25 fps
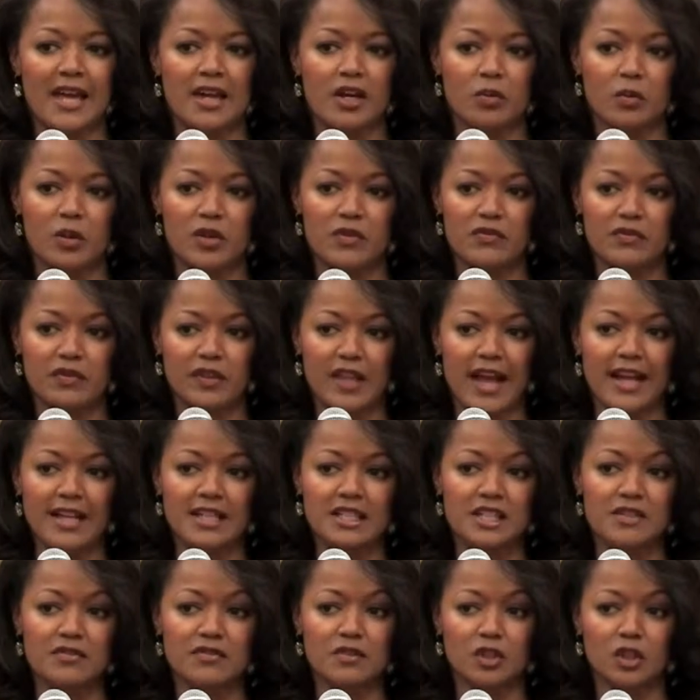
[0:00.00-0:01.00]
a
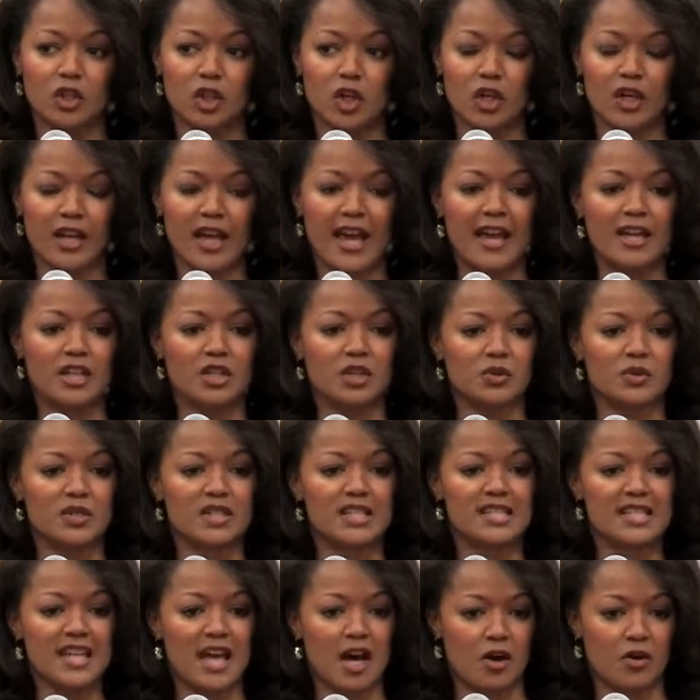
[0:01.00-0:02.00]
reflective look at
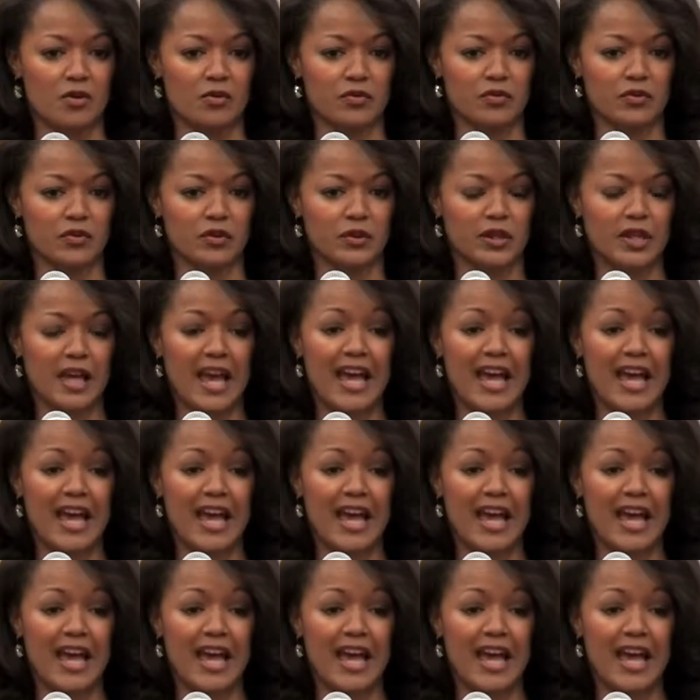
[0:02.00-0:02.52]
yourself